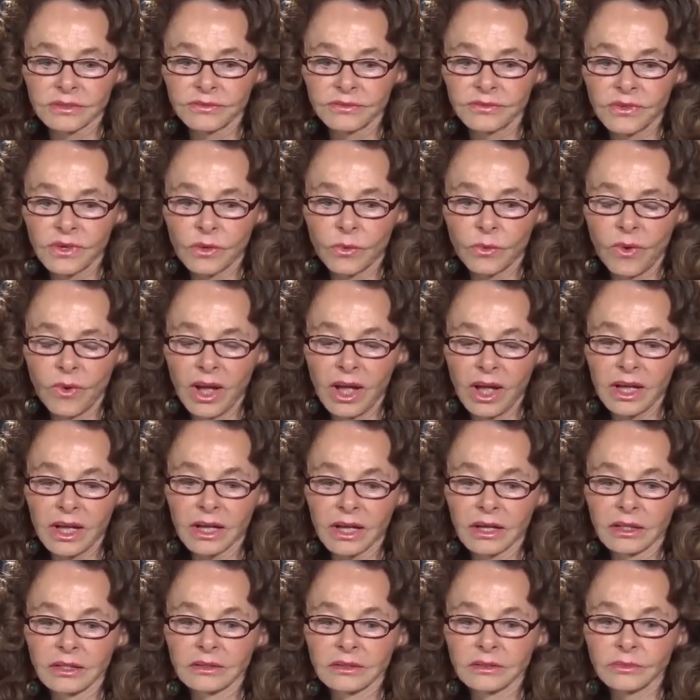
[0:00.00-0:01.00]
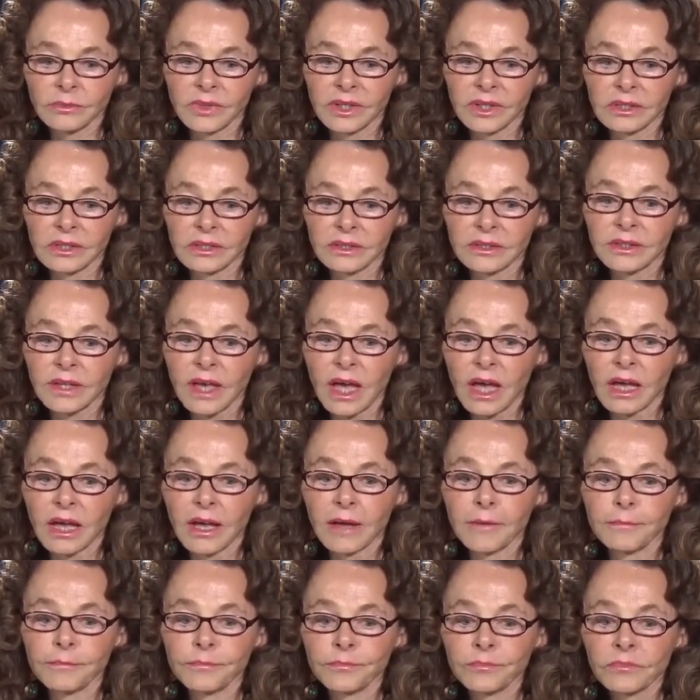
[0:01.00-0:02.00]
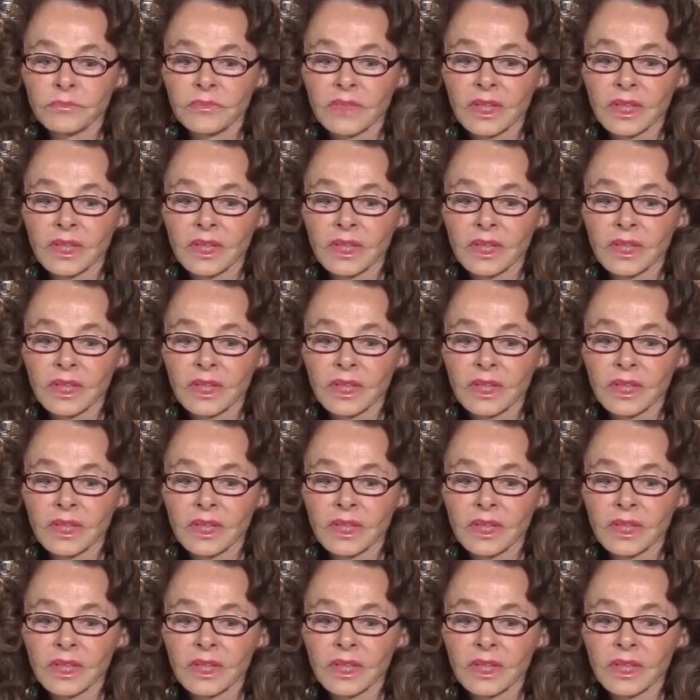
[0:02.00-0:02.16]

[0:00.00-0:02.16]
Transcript: for a while with um,